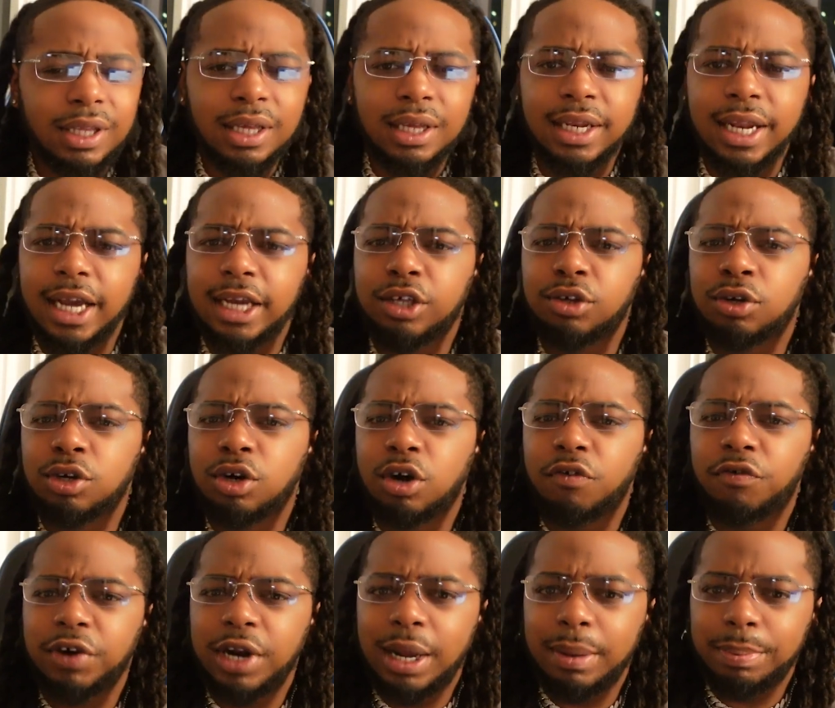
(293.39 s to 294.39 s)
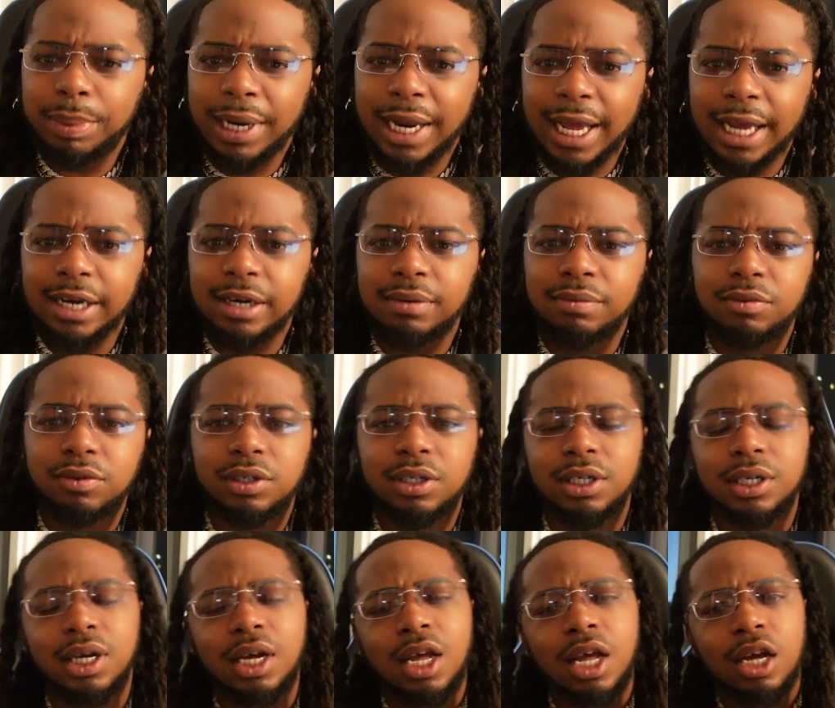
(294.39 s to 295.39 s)
Like you can go for that platinum
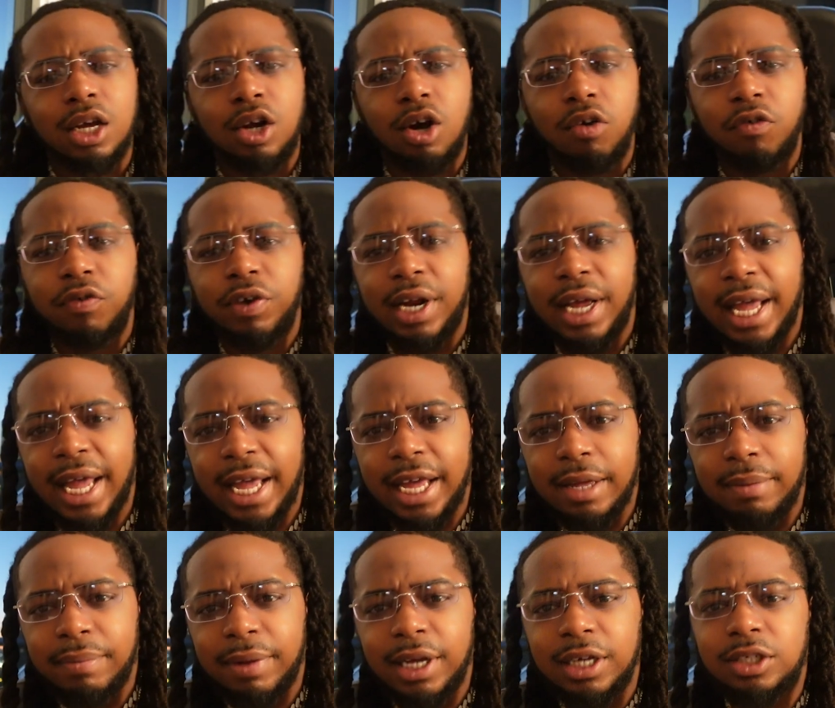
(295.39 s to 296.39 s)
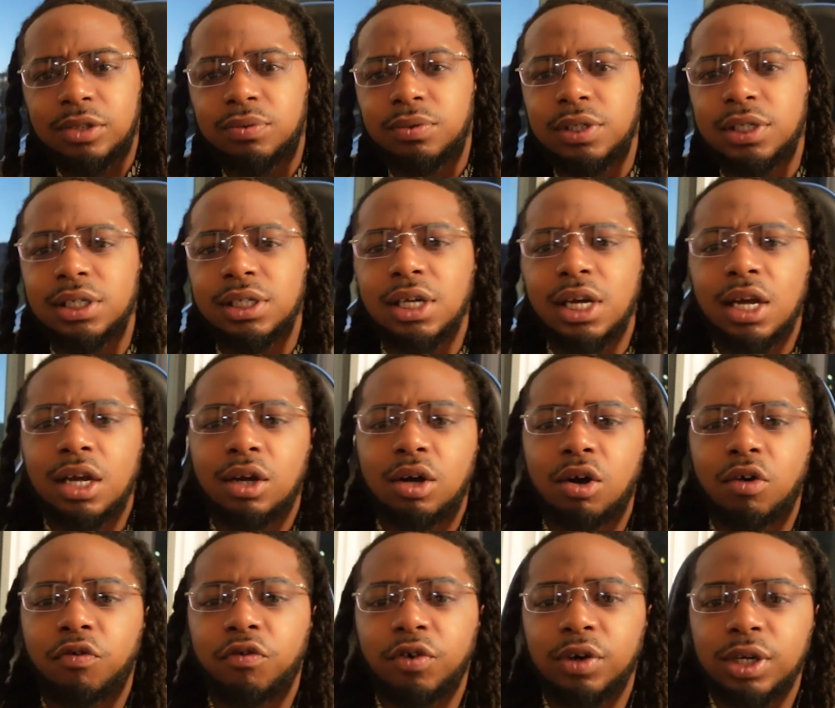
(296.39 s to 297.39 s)
one, go for the Amex one,
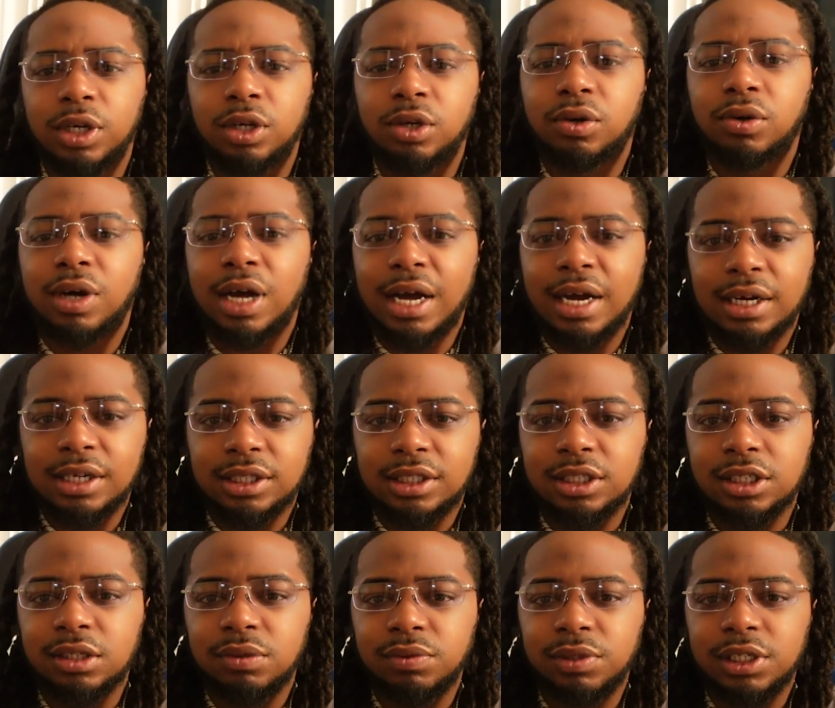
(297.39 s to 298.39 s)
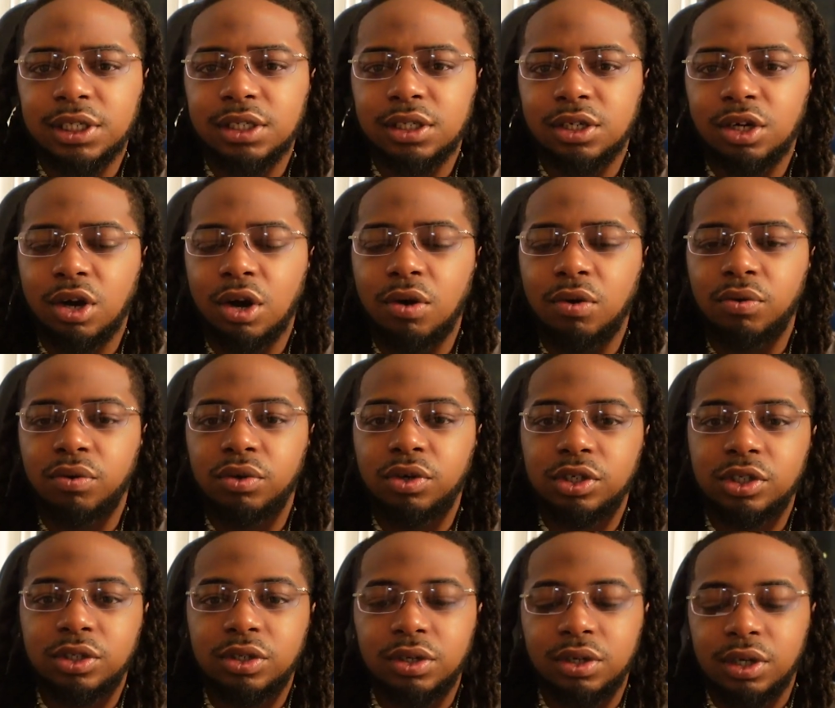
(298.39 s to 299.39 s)
go for a little higher tier one than the Gold
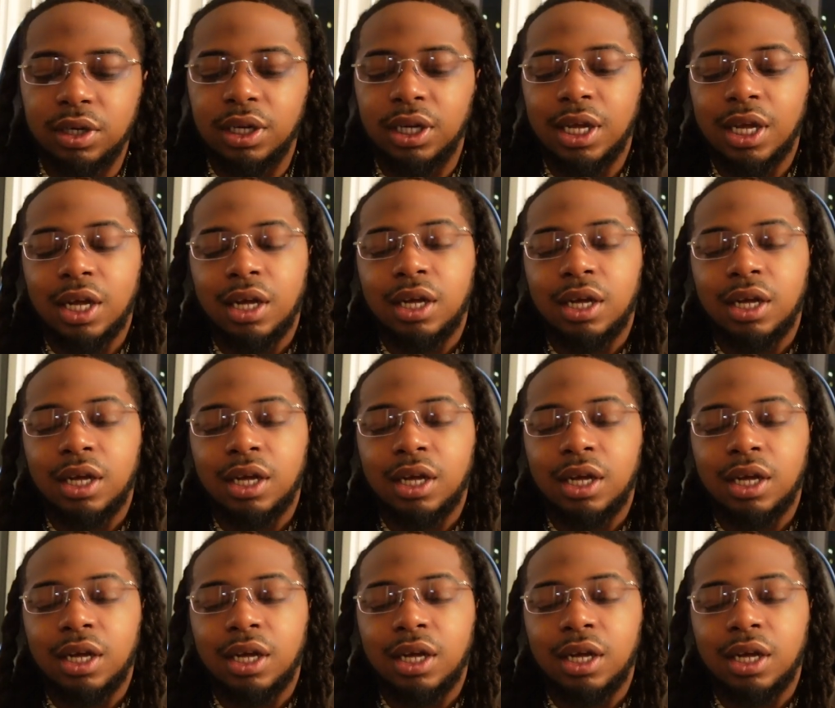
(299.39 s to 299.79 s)
Rewards card.